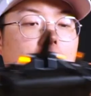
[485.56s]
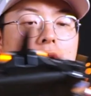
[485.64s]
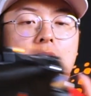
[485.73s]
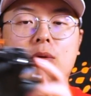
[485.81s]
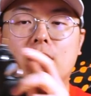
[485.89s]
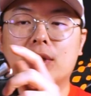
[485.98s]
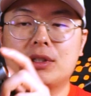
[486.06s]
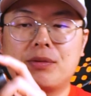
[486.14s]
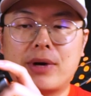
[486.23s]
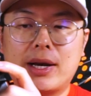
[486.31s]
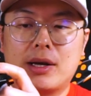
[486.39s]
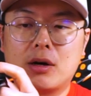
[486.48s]
so on this
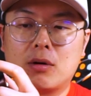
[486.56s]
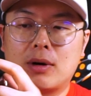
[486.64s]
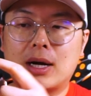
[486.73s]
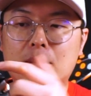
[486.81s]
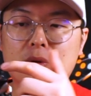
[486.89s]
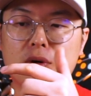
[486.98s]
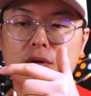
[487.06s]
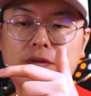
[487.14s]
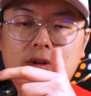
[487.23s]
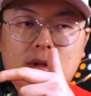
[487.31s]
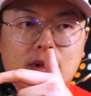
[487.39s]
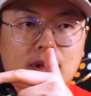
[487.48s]
radio, I
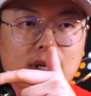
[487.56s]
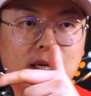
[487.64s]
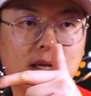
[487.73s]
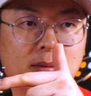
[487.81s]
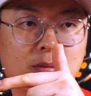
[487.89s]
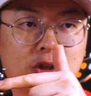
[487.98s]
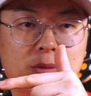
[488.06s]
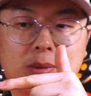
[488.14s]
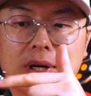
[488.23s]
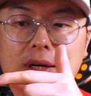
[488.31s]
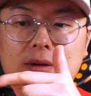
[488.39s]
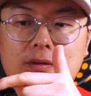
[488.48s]
moved the push
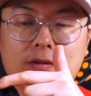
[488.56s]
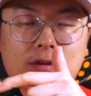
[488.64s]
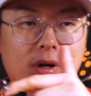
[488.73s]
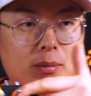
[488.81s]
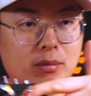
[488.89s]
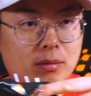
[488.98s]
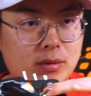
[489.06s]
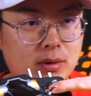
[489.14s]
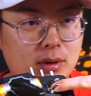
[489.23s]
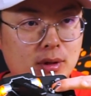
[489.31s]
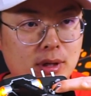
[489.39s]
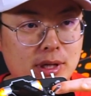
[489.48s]
button from
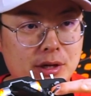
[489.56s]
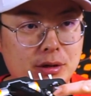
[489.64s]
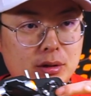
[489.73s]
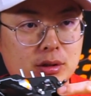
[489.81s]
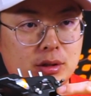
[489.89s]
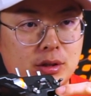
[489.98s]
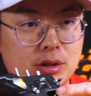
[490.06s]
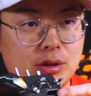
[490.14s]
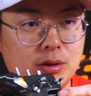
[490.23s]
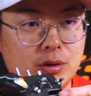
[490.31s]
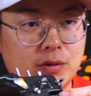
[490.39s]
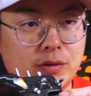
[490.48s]
here
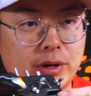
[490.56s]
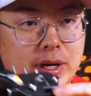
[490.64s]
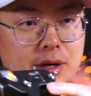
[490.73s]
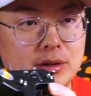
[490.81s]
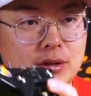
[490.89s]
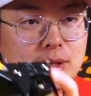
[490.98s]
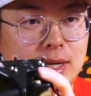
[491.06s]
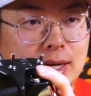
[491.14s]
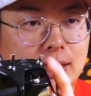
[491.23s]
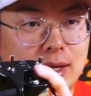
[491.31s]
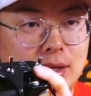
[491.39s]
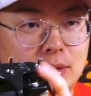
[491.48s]
to over here so that I
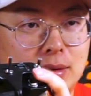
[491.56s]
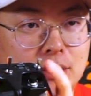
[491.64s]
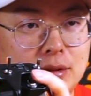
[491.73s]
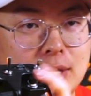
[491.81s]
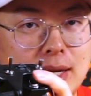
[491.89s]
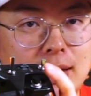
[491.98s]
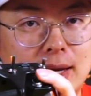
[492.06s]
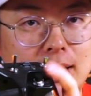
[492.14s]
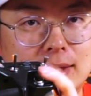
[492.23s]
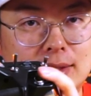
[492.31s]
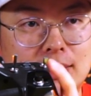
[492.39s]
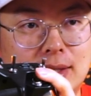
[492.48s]
can use that
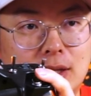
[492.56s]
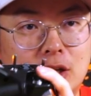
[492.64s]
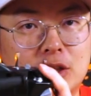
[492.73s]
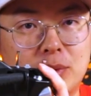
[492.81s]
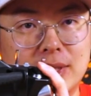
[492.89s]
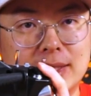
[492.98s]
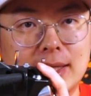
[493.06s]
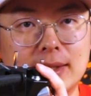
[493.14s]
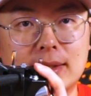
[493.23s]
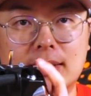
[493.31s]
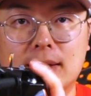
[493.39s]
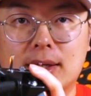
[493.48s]
as the launch preset.
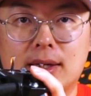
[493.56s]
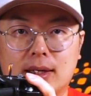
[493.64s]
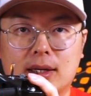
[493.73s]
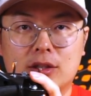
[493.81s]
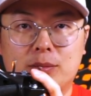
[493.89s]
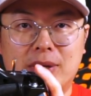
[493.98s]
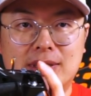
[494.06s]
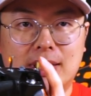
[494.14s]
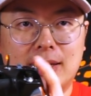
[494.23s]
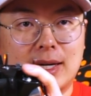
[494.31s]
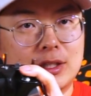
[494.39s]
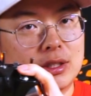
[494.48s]
So
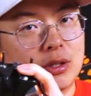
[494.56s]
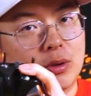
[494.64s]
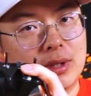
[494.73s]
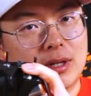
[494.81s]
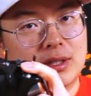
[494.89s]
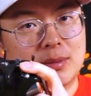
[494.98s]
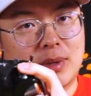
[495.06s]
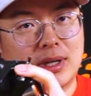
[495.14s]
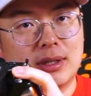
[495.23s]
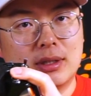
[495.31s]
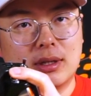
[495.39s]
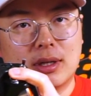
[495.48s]
basically I just hold down this button